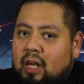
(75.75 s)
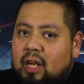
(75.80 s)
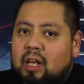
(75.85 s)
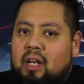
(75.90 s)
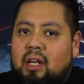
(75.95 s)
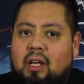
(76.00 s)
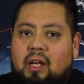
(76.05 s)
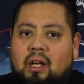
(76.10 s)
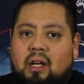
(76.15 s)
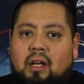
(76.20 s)

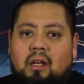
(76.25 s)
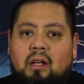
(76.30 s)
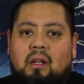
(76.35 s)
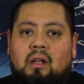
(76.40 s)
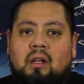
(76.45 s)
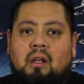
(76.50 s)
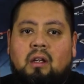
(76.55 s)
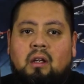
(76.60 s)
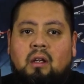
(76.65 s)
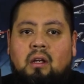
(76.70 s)
in the
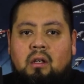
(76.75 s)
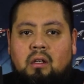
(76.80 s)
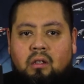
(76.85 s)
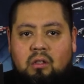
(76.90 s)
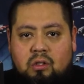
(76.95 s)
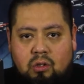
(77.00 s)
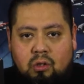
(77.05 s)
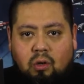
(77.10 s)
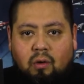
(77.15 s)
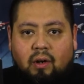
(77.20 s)

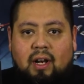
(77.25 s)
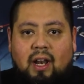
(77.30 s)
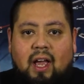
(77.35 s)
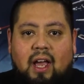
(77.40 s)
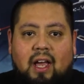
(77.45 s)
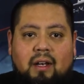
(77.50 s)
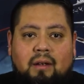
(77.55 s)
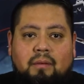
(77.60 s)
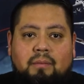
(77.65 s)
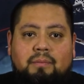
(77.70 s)

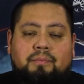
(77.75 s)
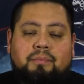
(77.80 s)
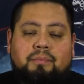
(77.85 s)
storyline.